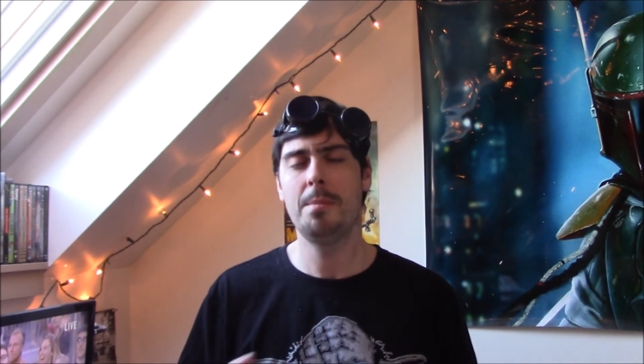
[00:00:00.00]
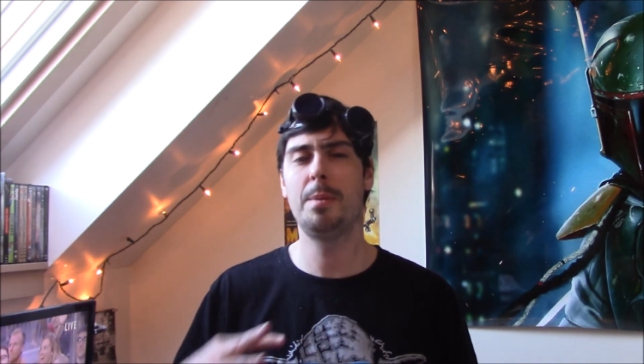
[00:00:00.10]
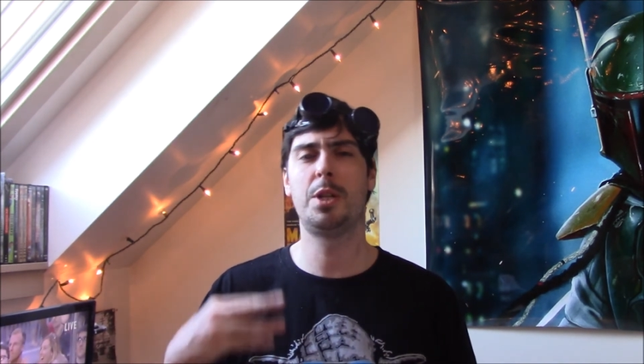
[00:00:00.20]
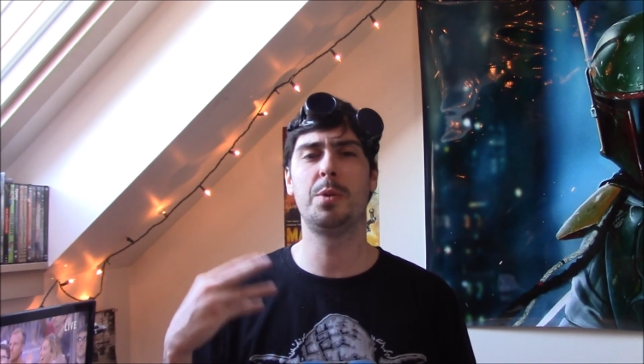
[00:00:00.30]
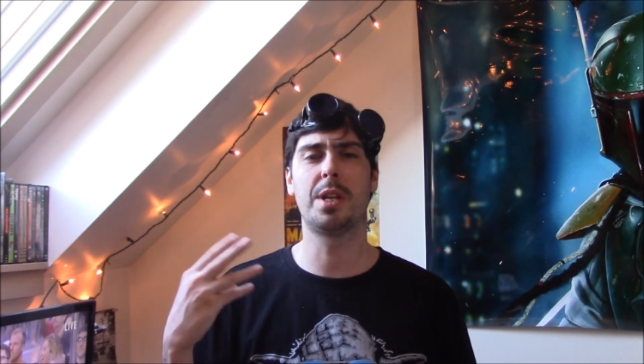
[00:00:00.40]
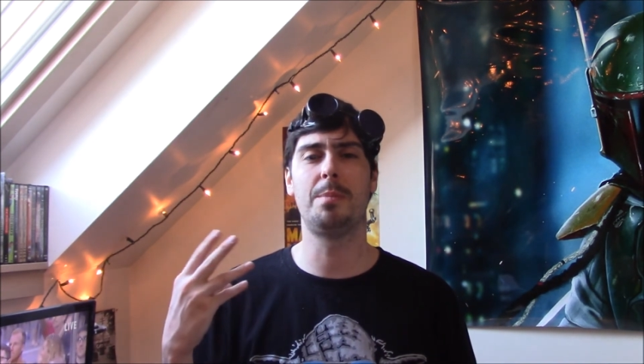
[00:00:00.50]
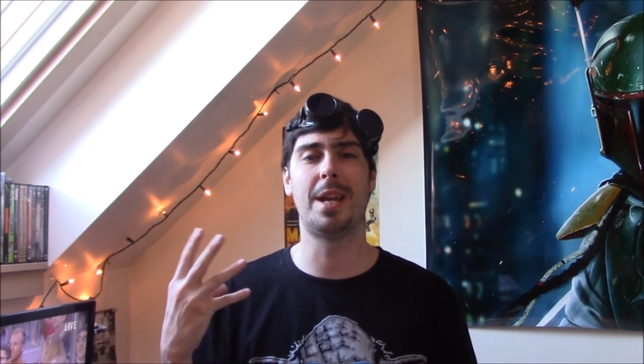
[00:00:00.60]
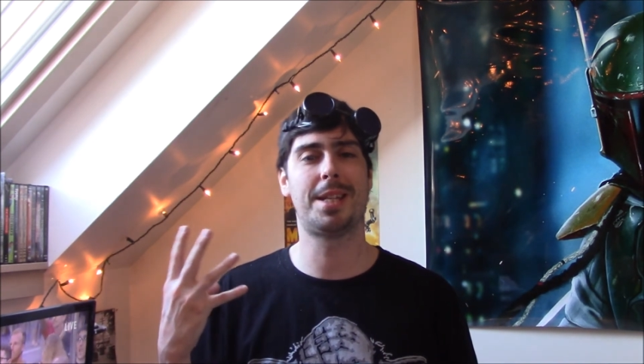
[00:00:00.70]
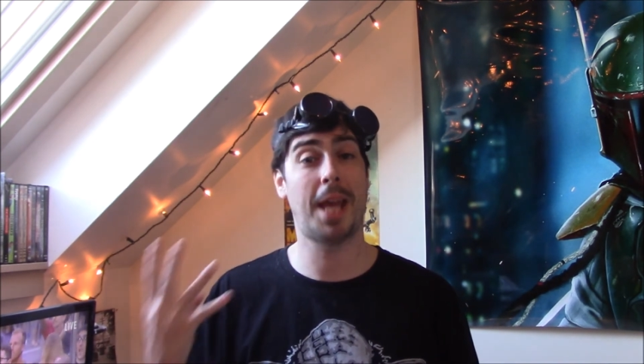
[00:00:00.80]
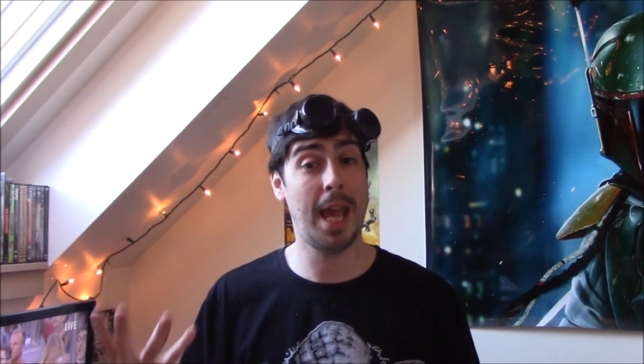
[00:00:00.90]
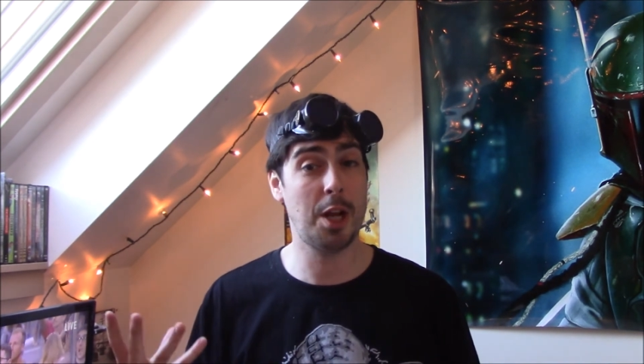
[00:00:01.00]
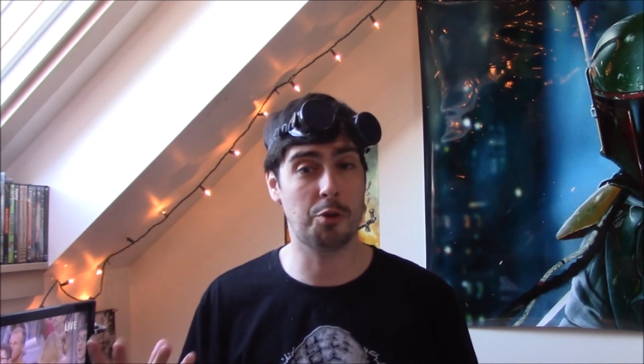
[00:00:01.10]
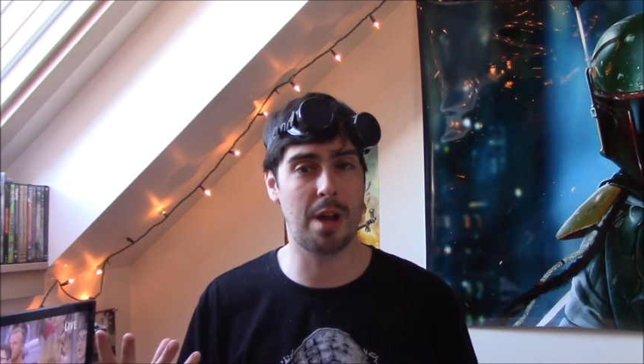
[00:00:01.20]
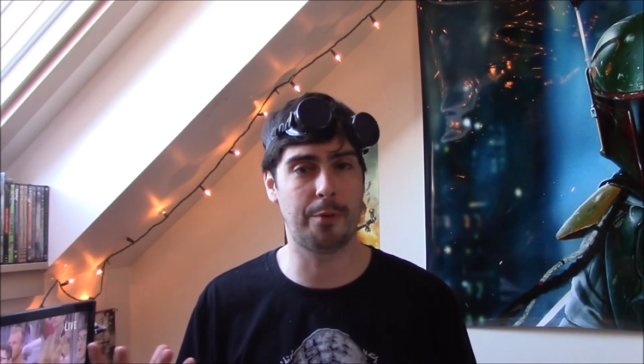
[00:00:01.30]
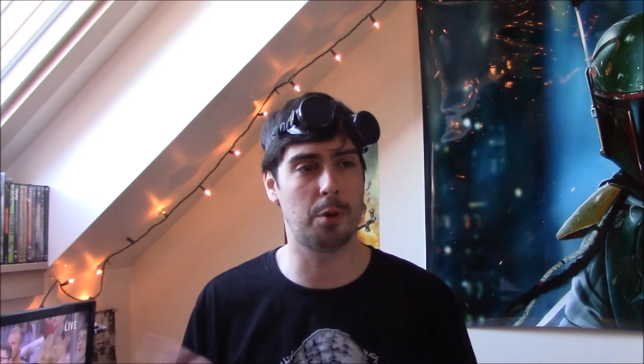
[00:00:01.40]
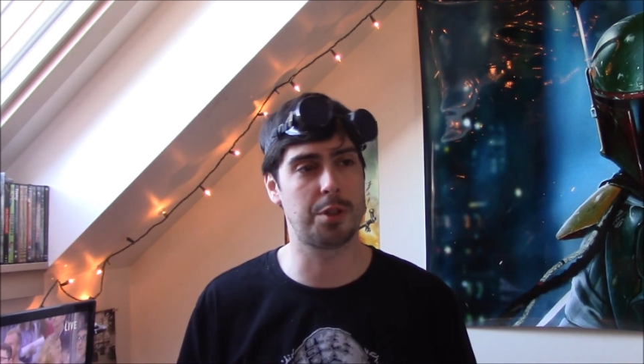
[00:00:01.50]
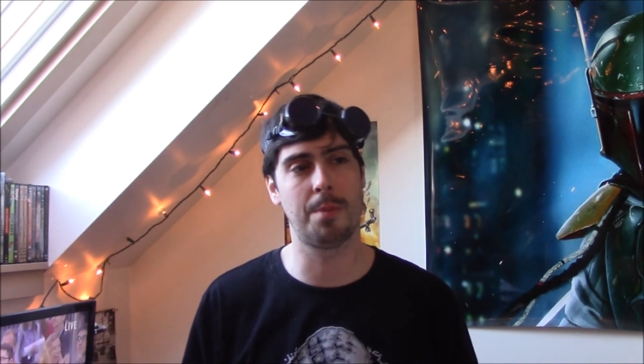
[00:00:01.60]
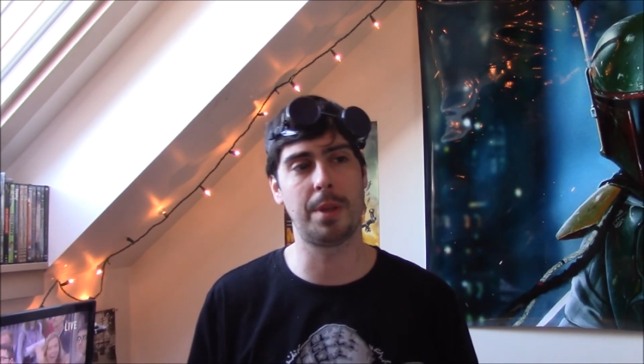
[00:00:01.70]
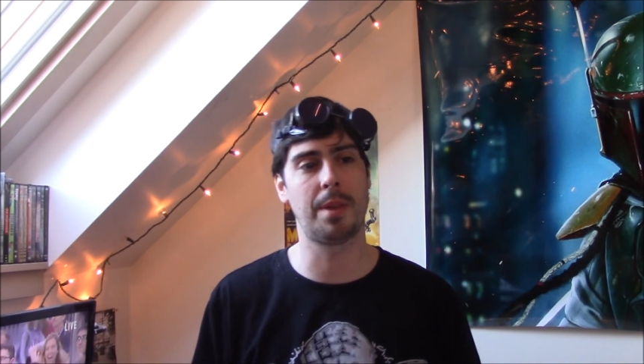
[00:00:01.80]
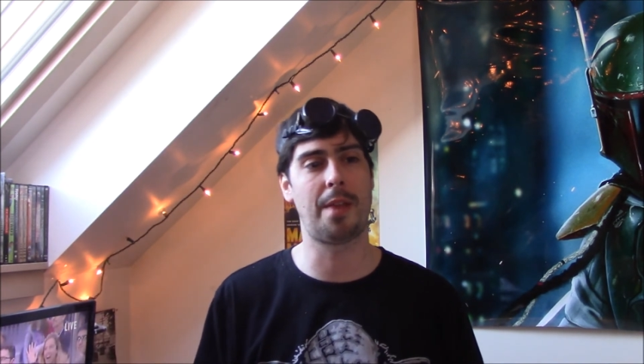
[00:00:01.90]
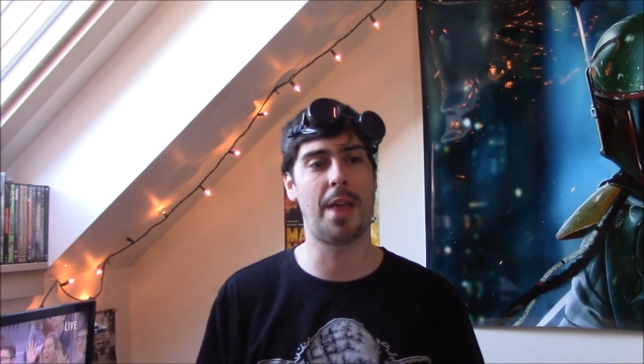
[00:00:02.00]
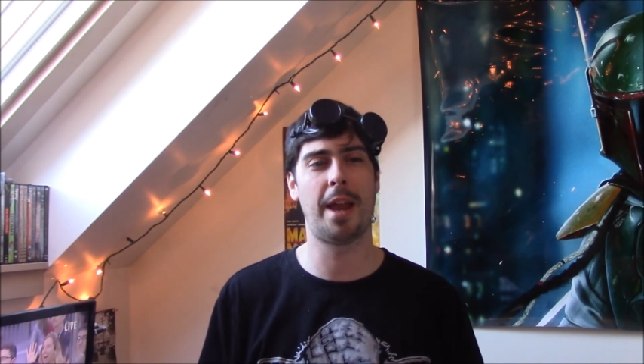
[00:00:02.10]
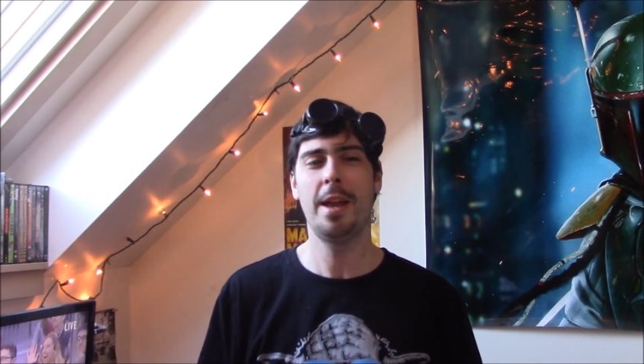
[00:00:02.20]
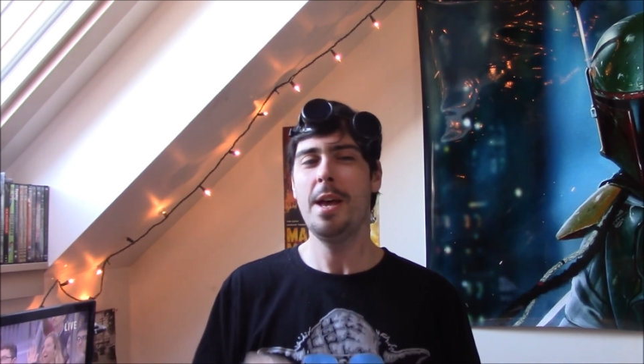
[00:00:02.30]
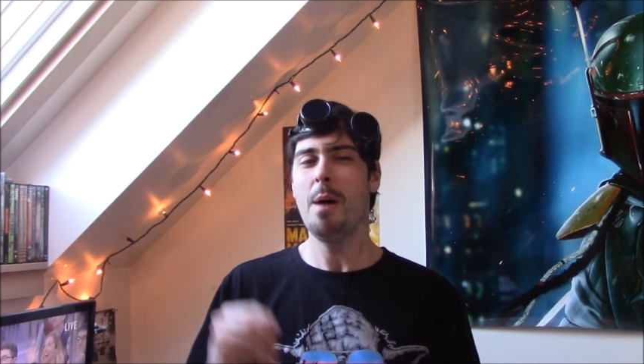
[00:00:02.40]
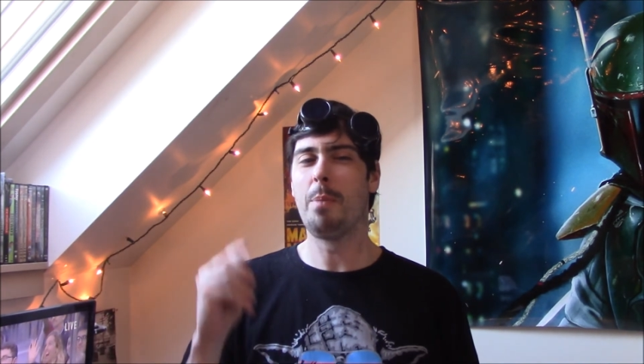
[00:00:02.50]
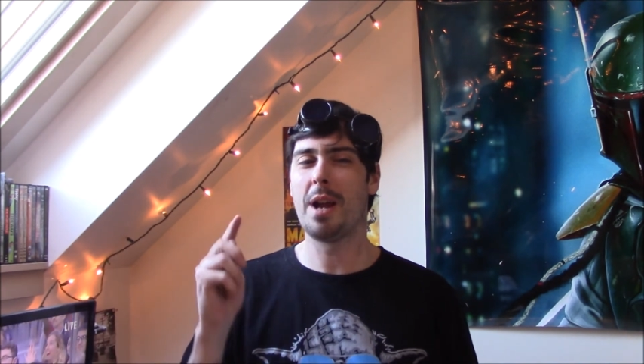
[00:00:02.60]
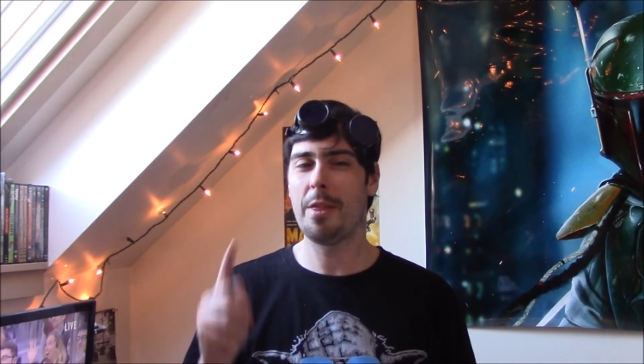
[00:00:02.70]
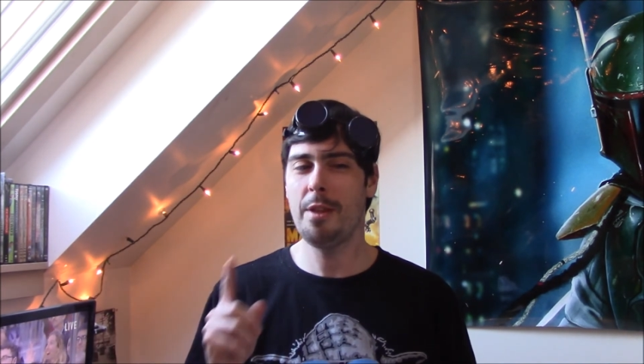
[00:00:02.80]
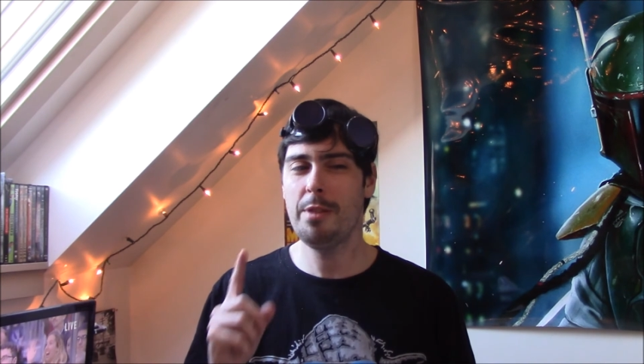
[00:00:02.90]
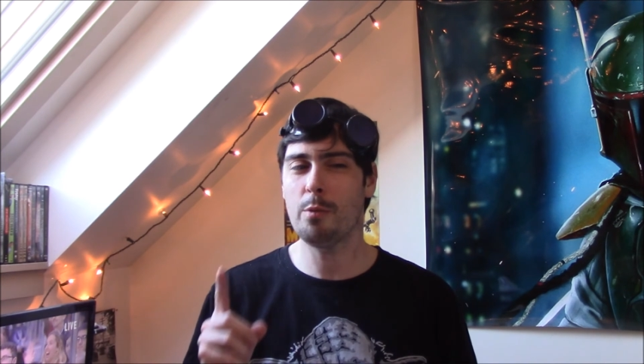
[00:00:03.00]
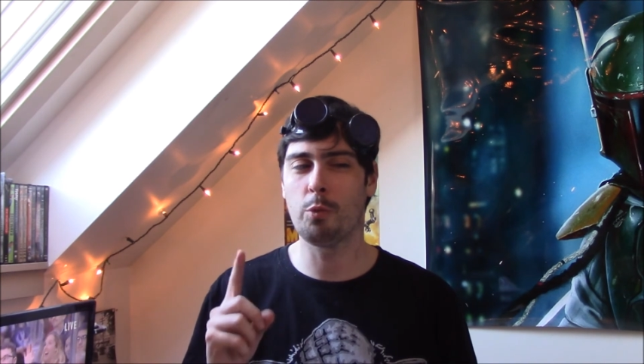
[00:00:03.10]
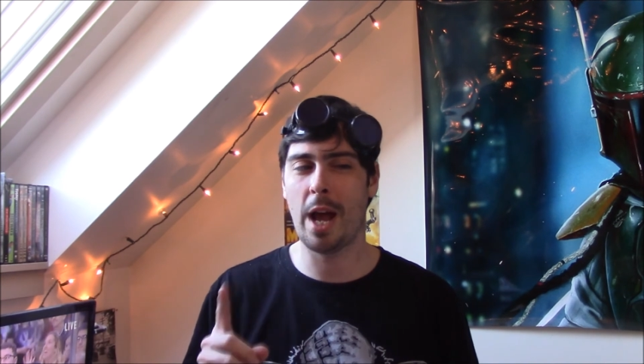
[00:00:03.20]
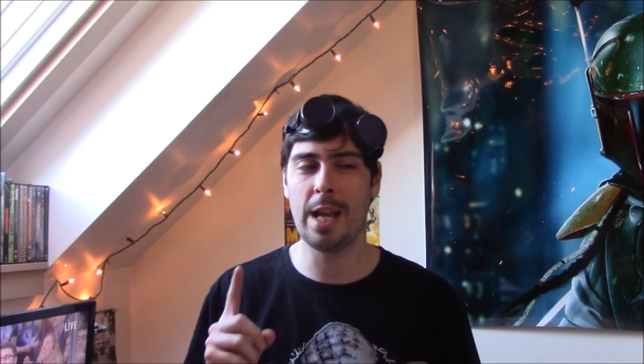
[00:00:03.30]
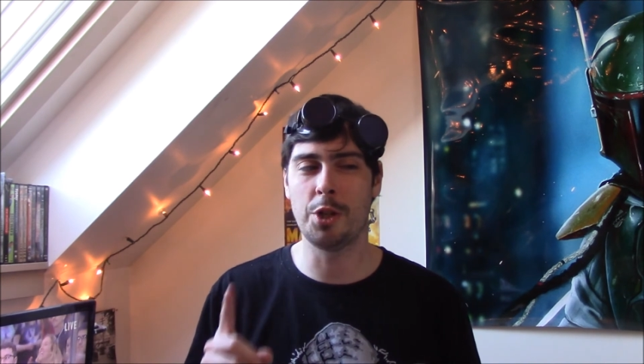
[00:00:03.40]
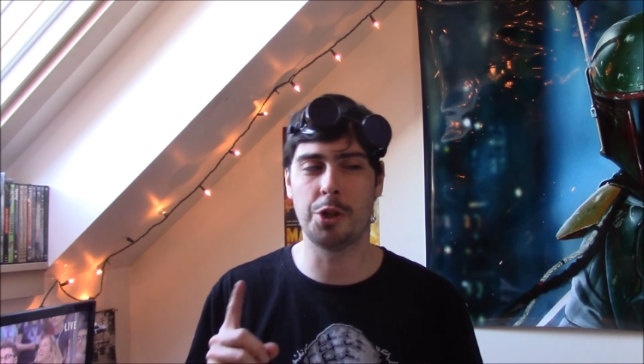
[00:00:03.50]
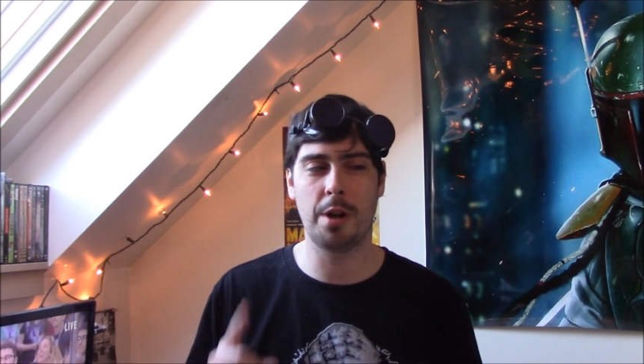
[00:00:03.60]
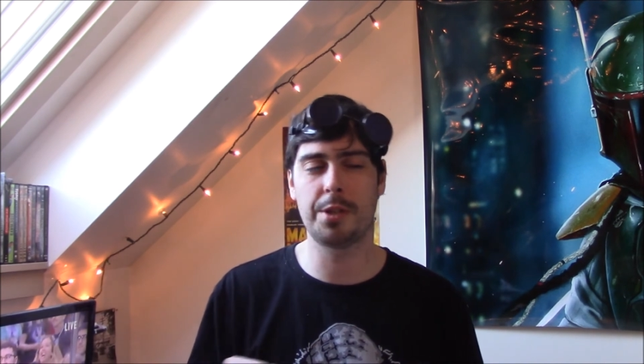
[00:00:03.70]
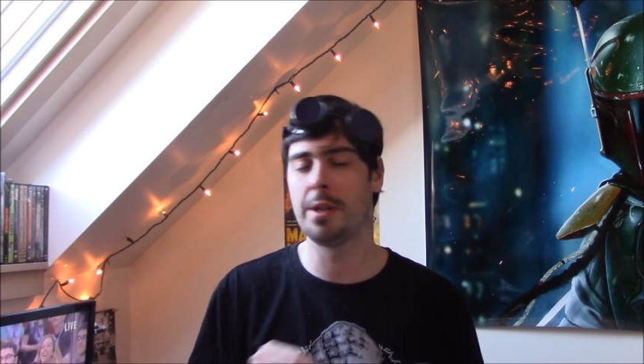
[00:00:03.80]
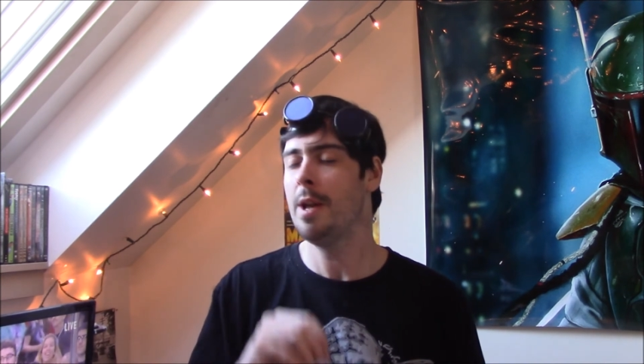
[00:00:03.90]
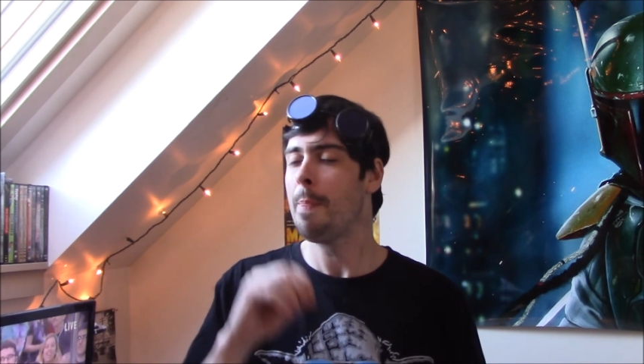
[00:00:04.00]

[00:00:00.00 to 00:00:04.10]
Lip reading: maybe she was going to be a tank driver or something like that, but I think that Ryan Johnson,